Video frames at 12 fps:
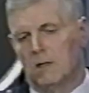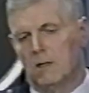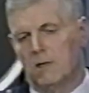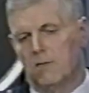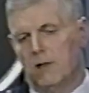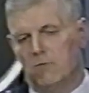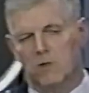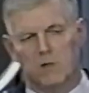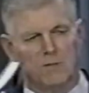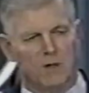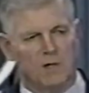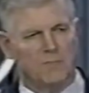That was a
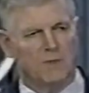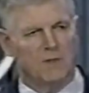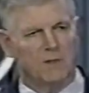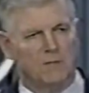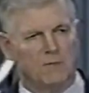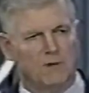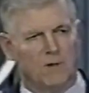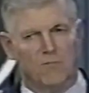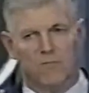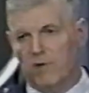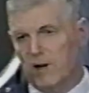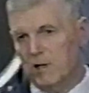judgment that General
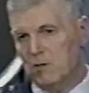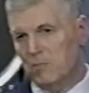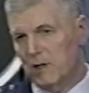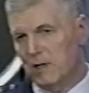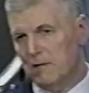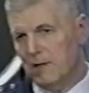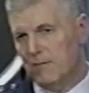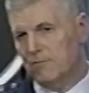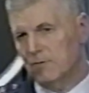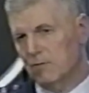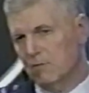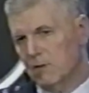Franks made
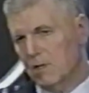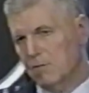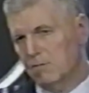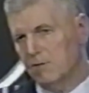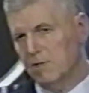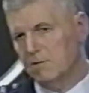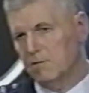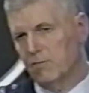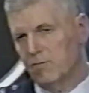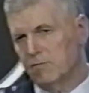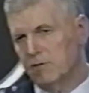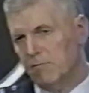after consultations with
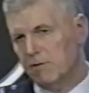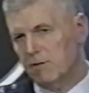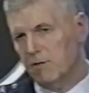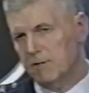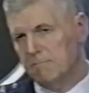the Secretary.